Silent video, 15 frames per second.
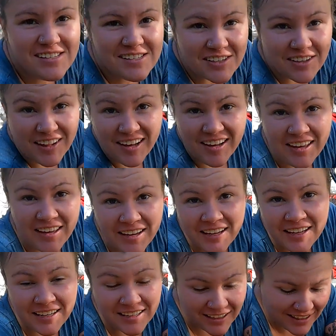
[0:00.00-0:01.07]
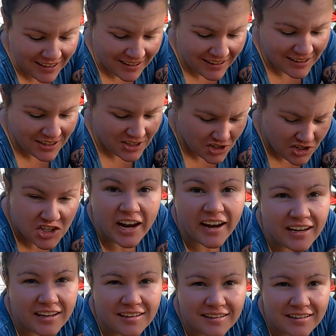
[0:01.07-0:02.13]
So that he can
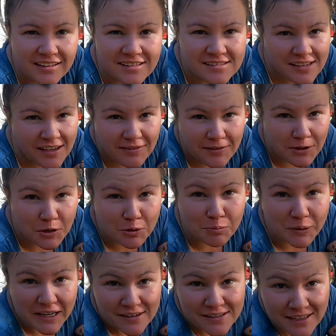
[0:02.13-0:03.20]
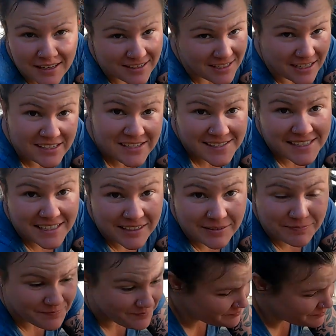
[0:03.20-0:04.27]
check and see if the new brakes get dusty.
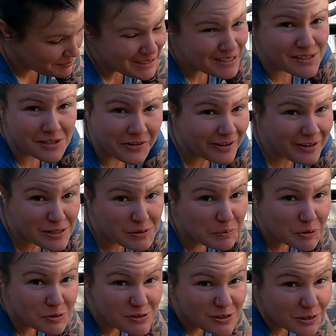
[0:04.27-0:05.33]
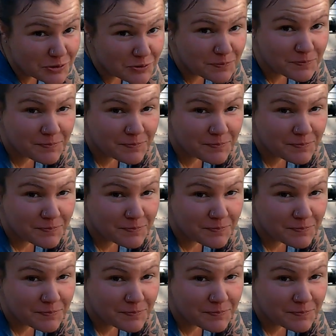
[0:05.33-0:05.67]
Because they're not supposed to.